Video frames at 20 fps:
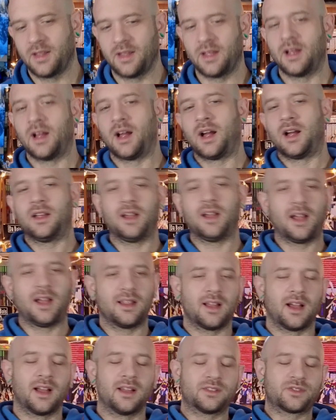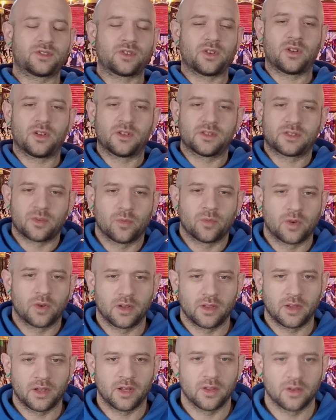I saw somewhere
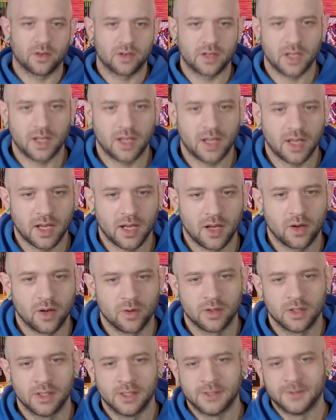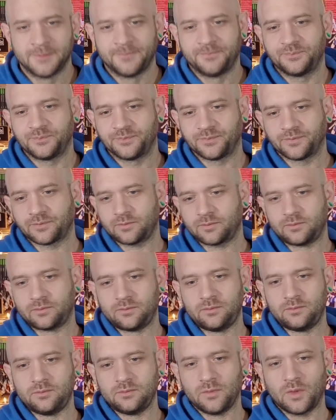the other day how
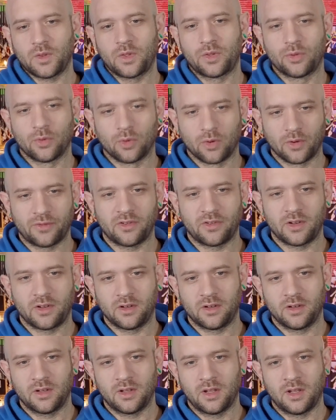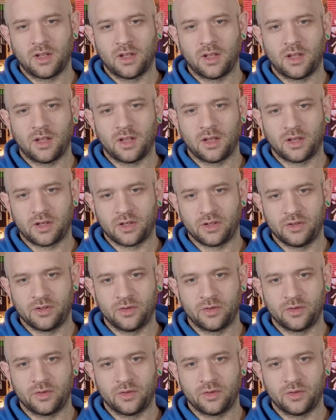Thorfinn and Canute